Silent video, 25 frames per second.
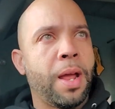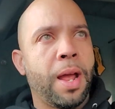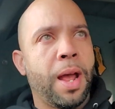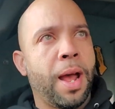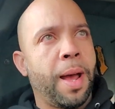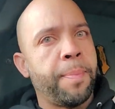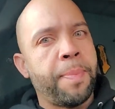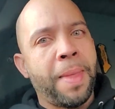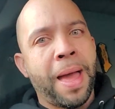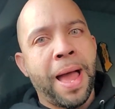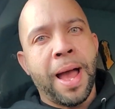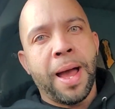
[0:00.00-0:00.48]

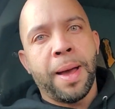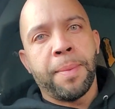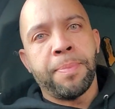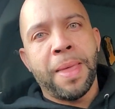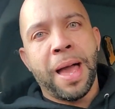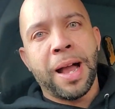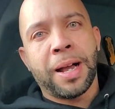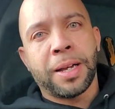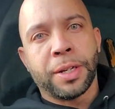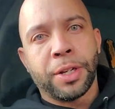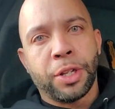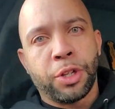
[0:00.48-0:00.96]
I'm
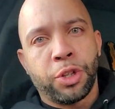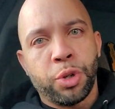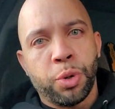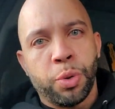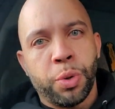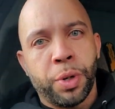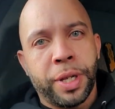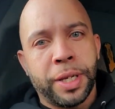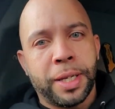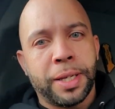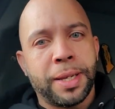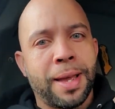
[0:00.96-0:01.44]
not gonna
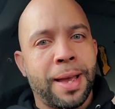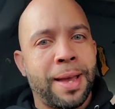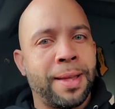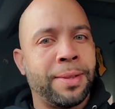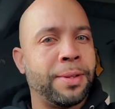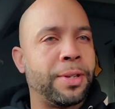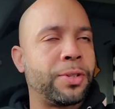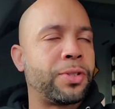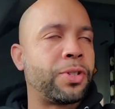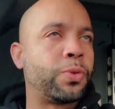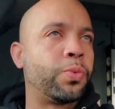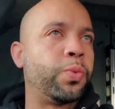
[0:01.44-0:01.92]
do it again.
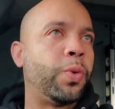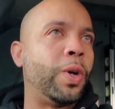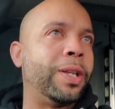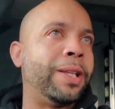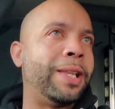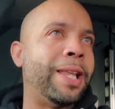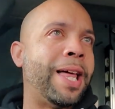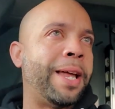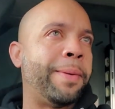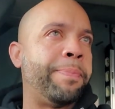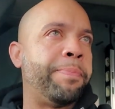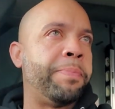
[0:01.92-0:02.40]
This is what
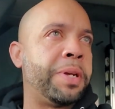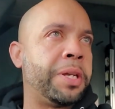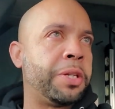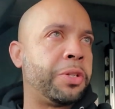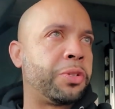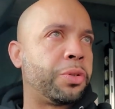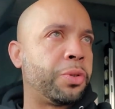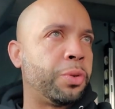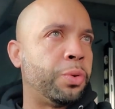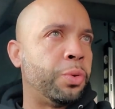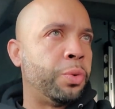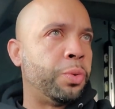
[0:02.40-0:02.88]
led me
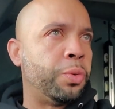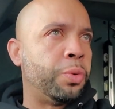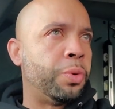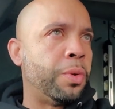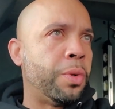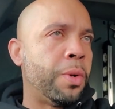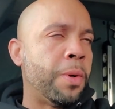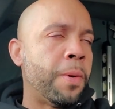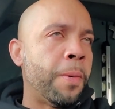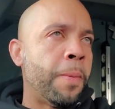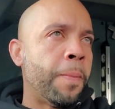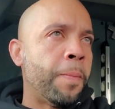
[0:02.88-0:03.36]
to,
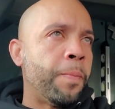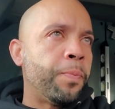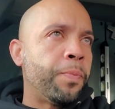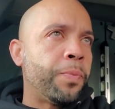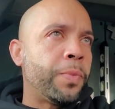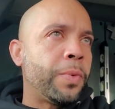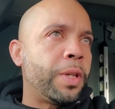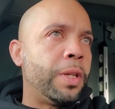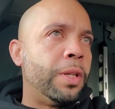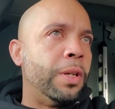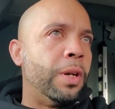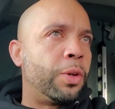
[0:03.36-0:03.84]

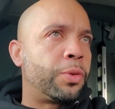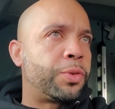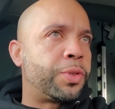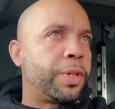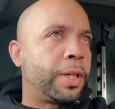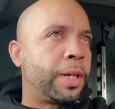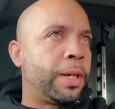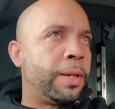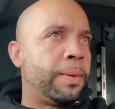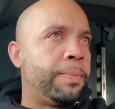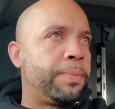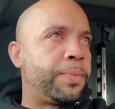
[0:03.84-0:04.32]
you know,
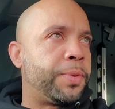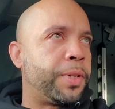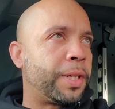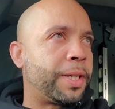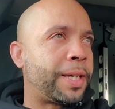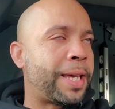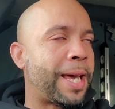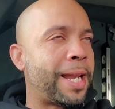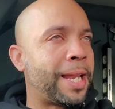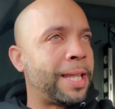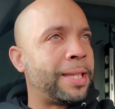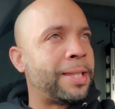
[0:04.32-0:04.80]
to
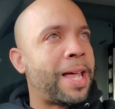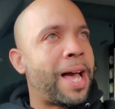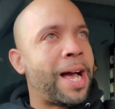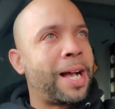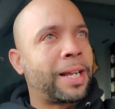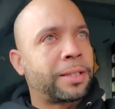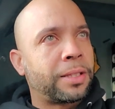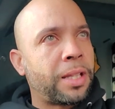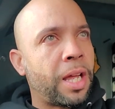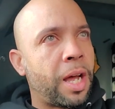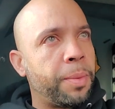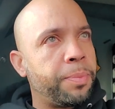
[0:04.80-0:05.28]
getting
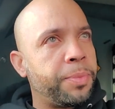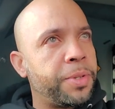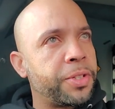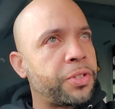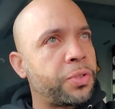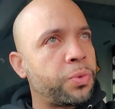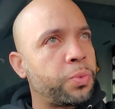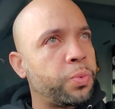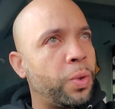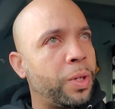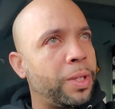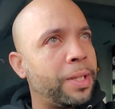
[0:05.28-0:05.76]
locked up.
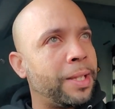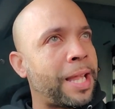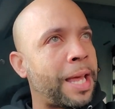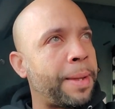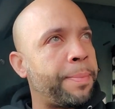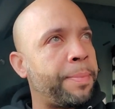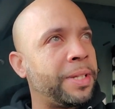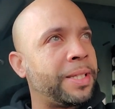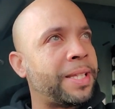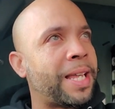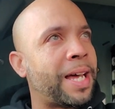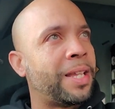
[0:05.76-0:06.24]
This is what led
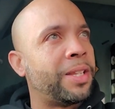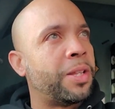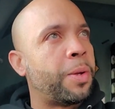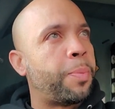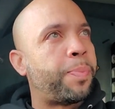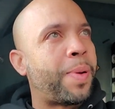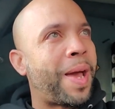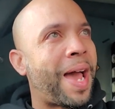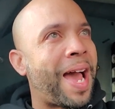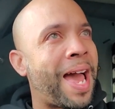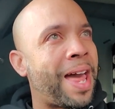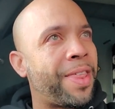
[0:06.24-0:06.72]
me down the
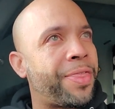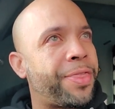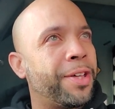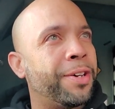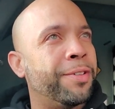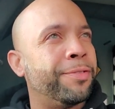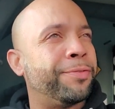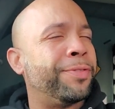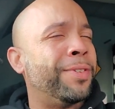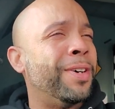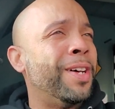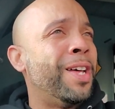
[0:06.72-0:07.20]
path
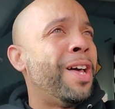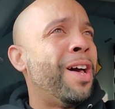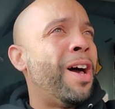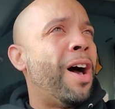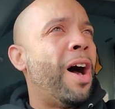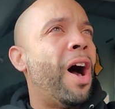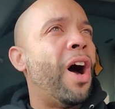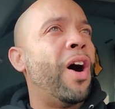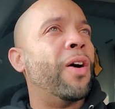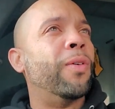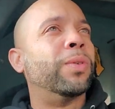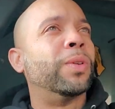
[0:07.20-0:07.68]
of
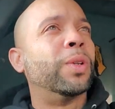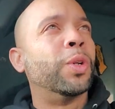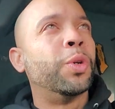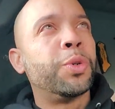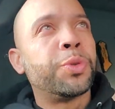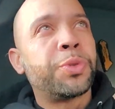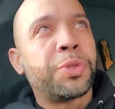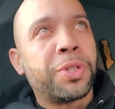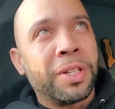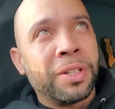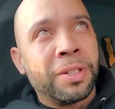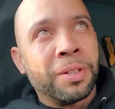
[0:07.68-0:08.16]

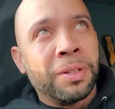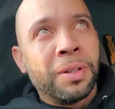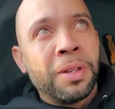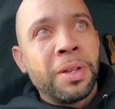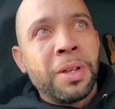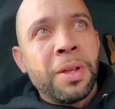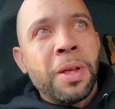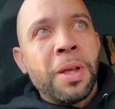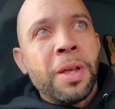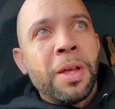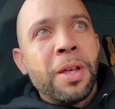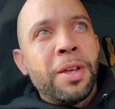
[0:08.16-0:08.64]
losing
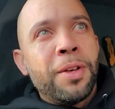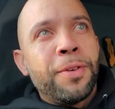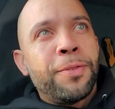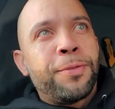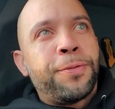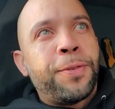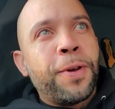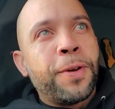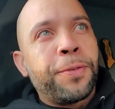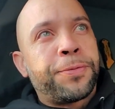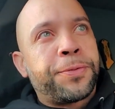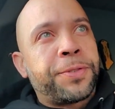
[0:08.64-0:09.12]

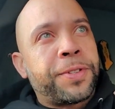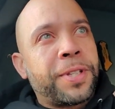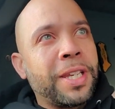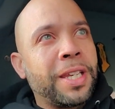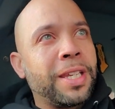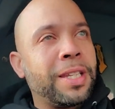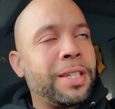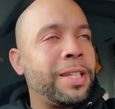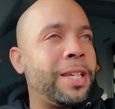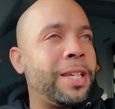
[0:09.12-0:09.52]
15